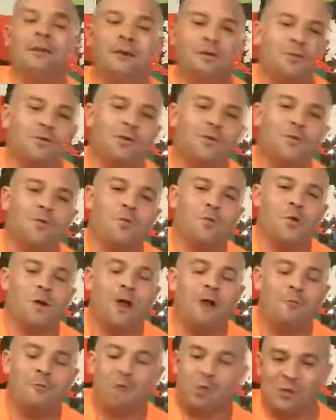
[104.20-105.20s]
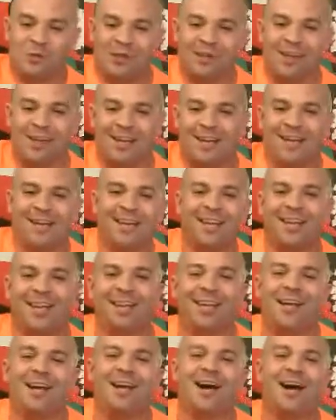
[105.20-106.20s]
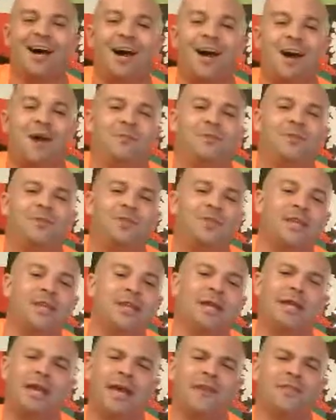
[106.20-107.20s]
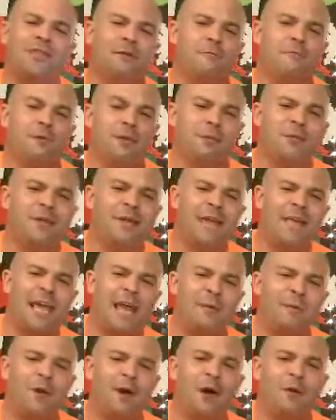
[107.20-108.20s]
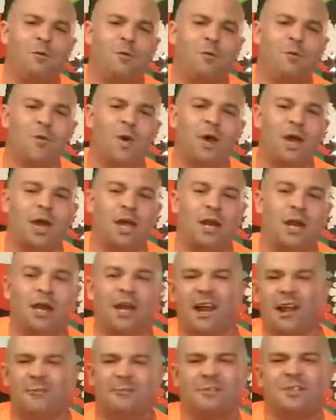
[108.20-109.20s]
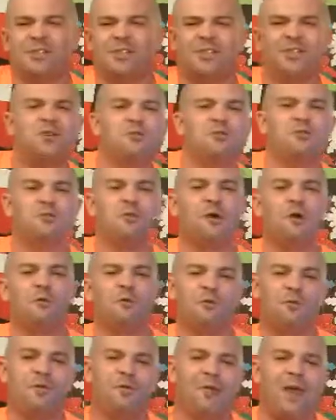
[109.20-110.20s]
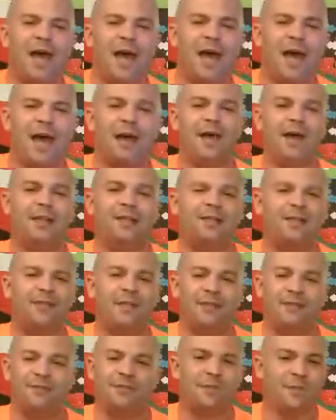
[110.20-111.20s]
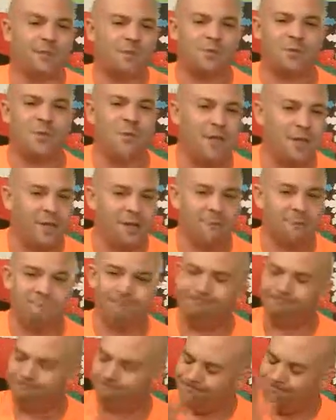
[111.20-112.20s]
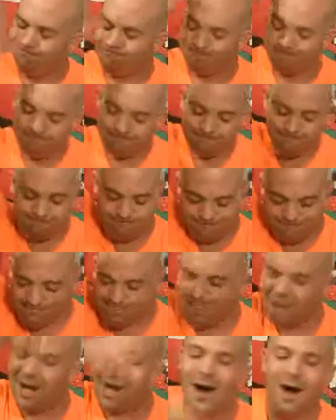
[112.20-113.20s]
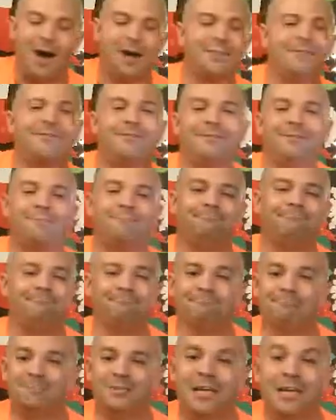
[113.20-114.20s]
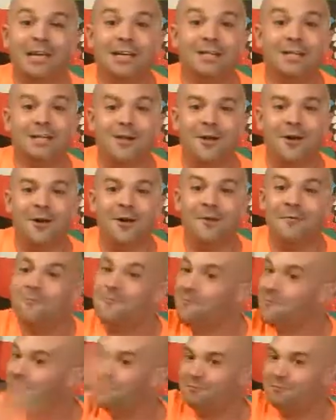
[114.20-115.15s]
No, no more. I won't sing it. Um, then Cathy Rigby came out with one, and I wasn't too thrilled with that. And then this one, awesome. So,